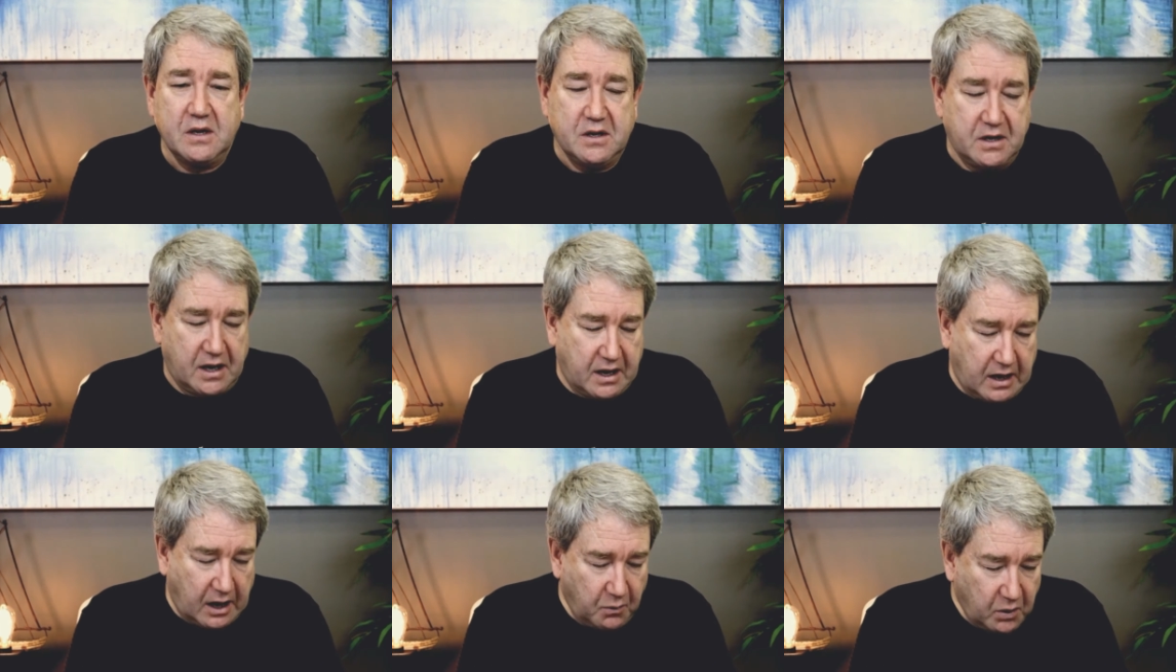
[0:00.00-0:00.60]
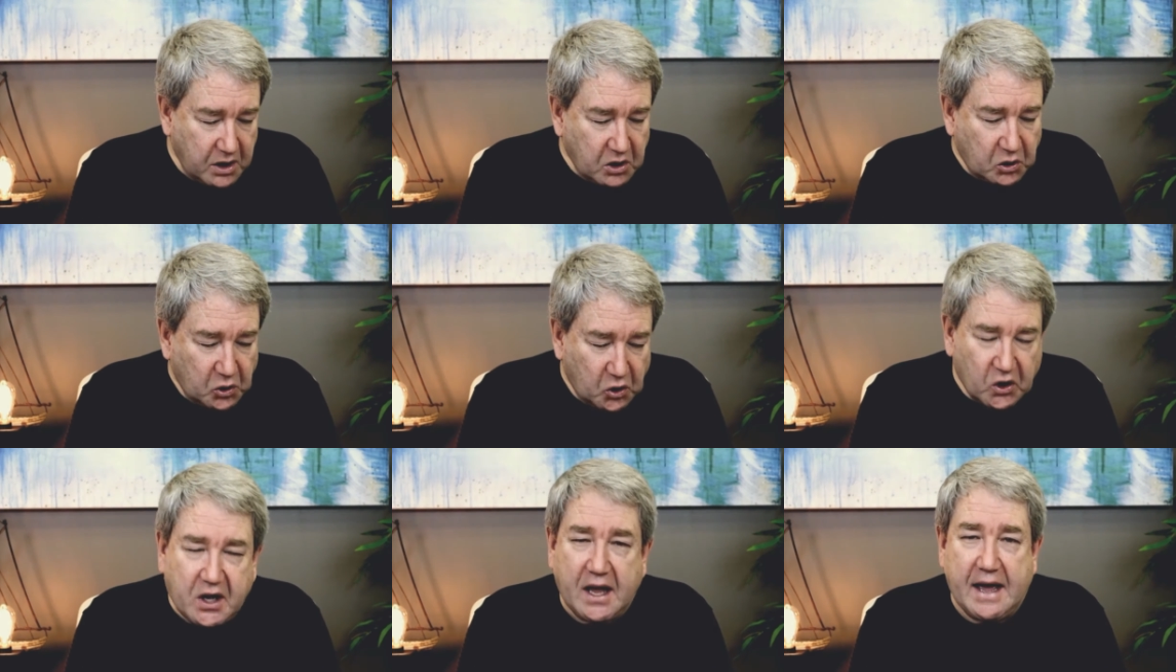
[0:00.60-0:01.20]
Uh, I want to
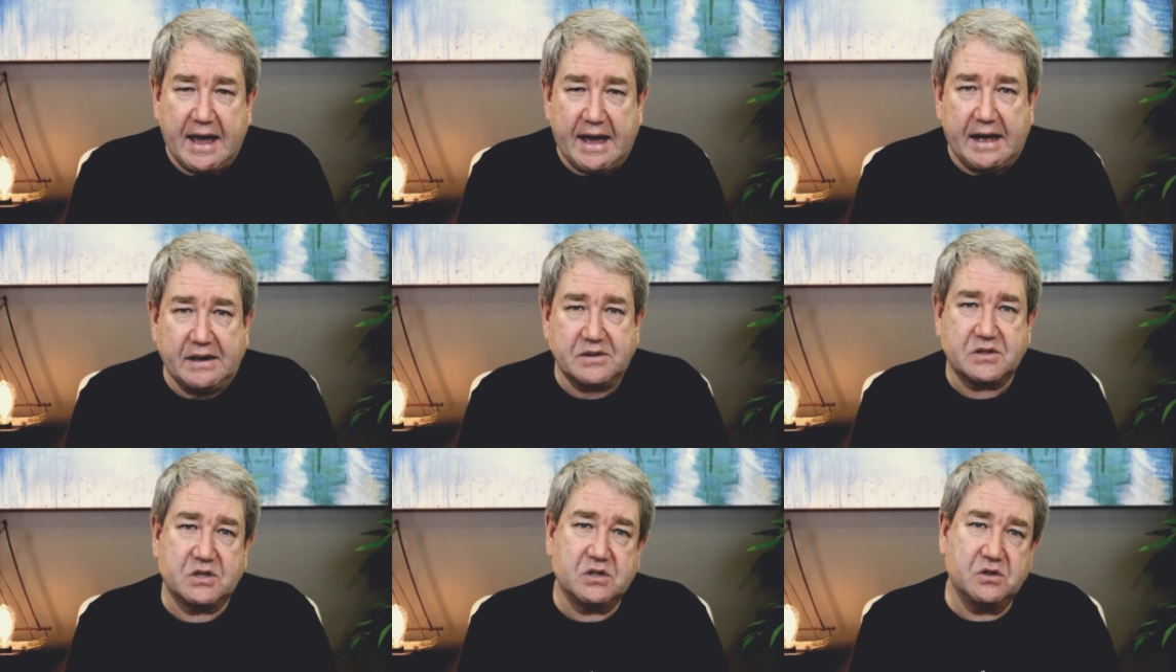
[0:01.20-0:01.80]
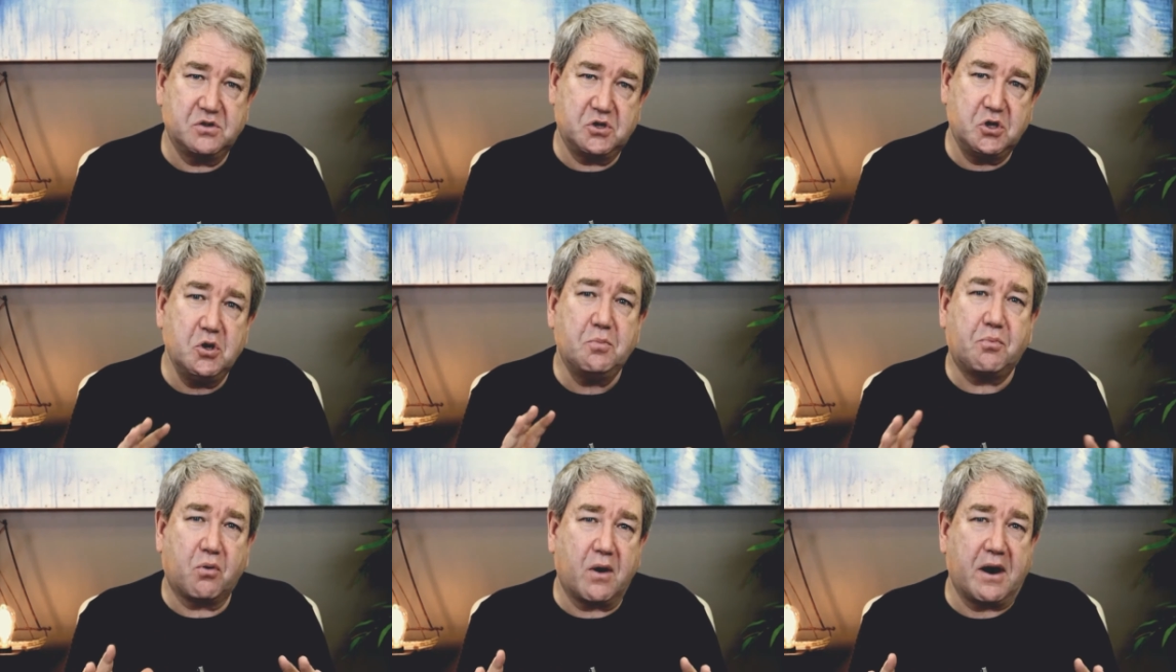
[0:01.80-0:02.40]
look at two
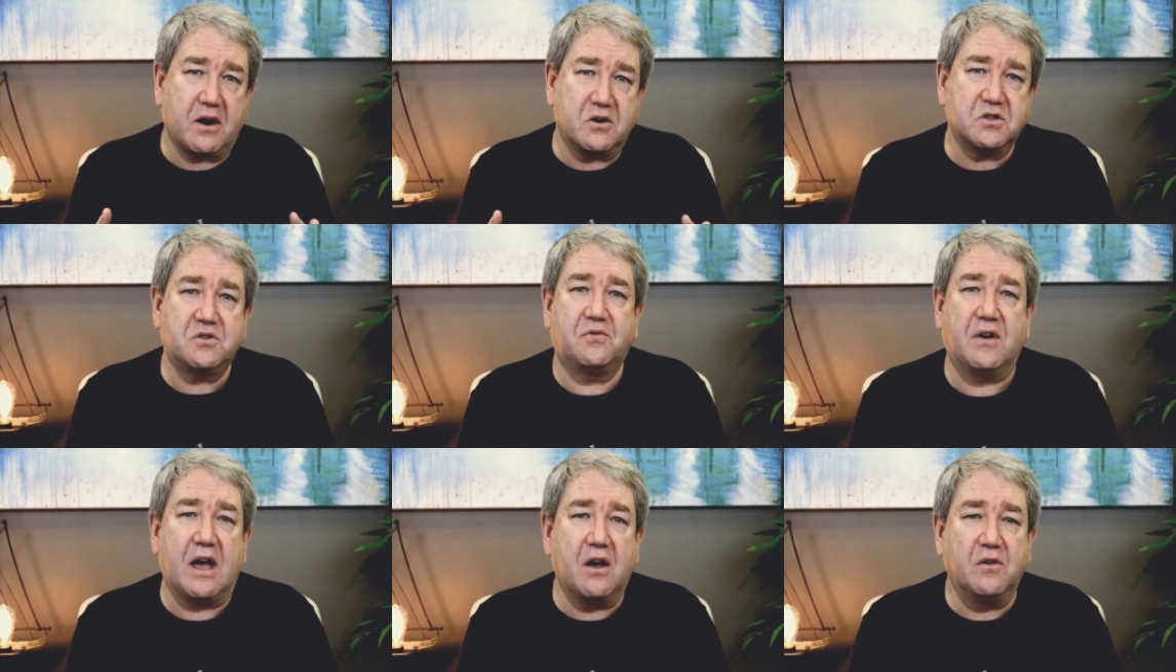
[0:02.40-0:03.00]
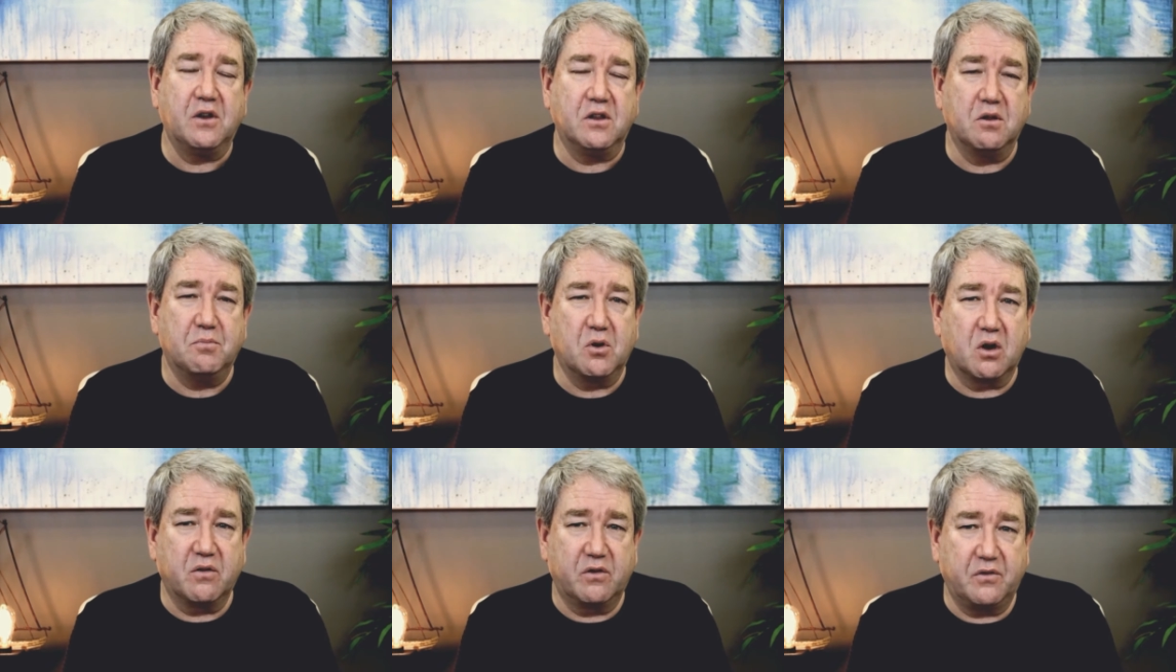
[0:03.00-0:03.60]
prayers found in the
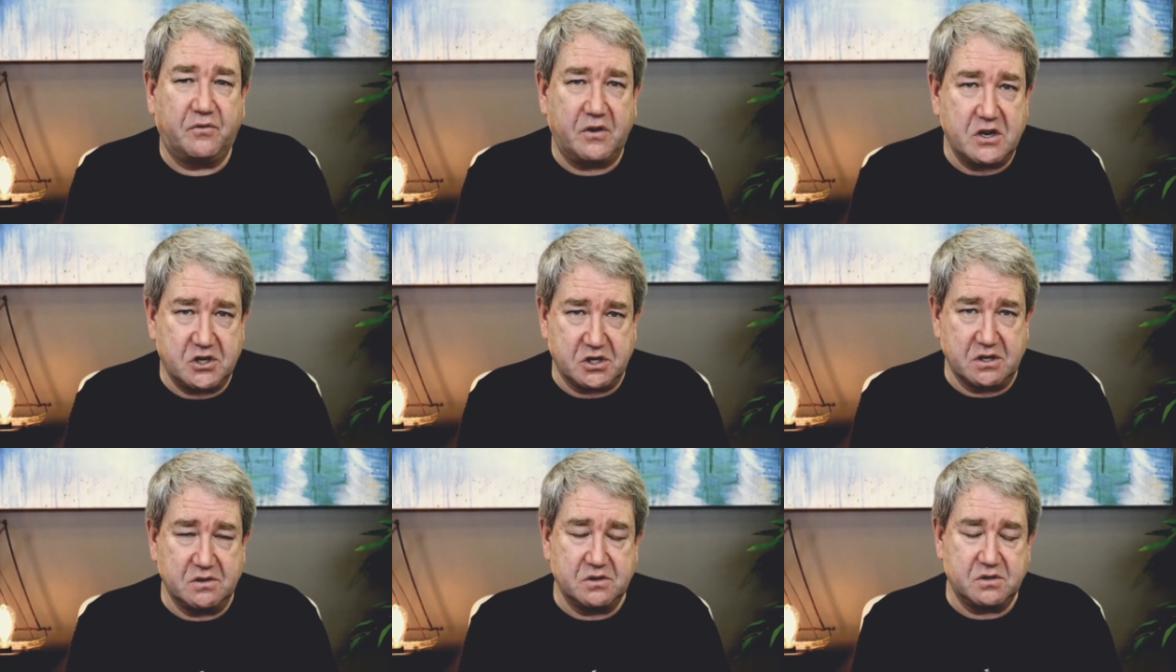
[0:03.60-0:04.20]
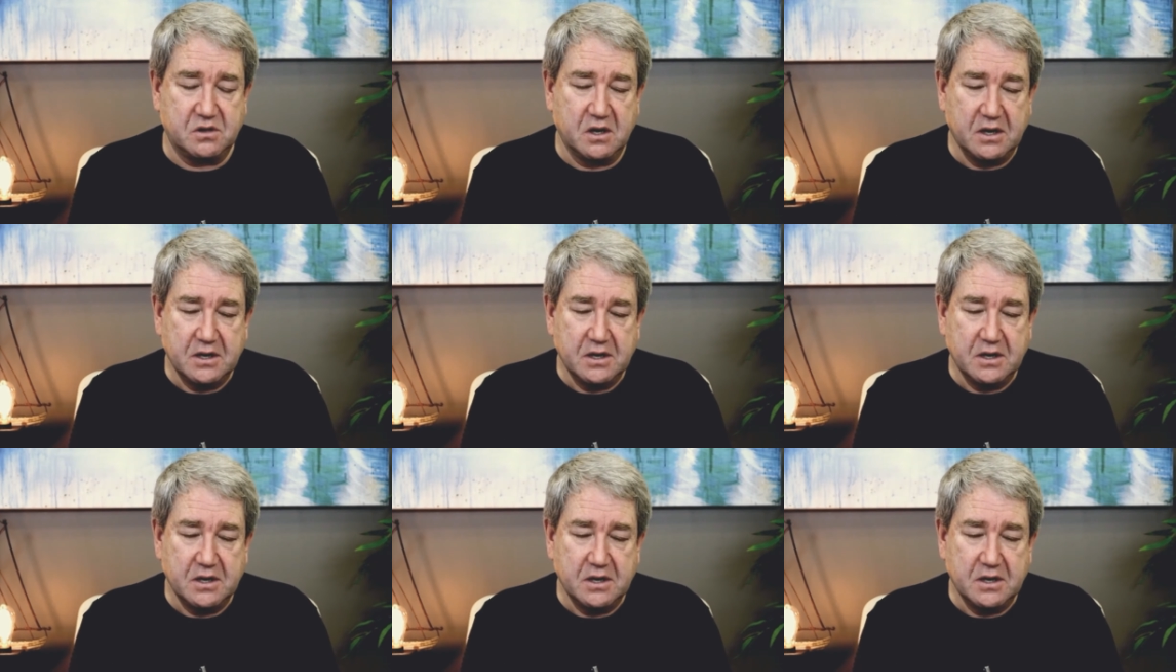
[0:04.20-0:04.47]
book of Ephesians.